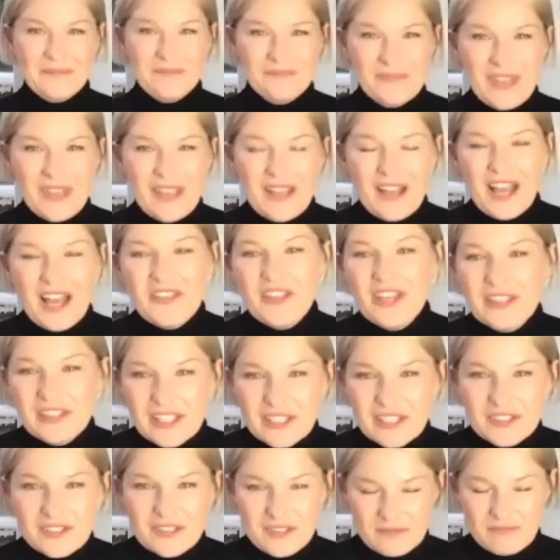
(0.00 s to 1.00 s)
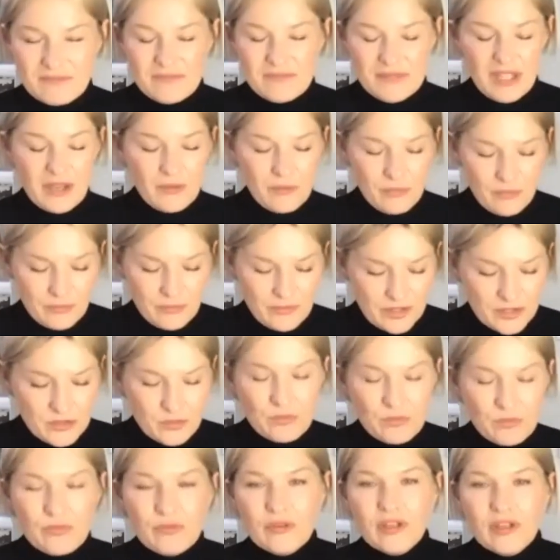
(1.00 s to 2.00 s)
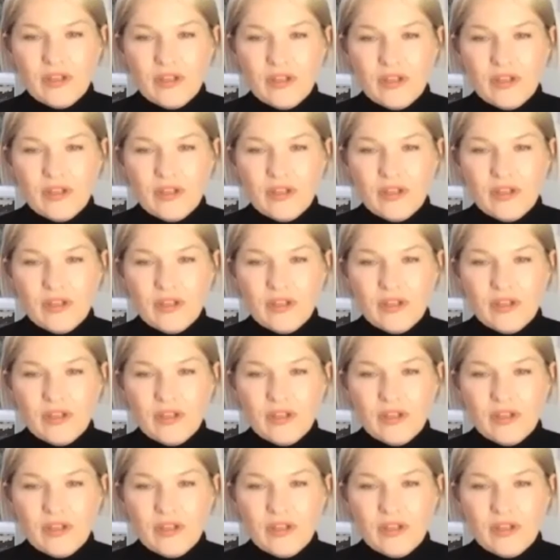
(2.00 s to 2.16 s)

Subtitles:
I think that's really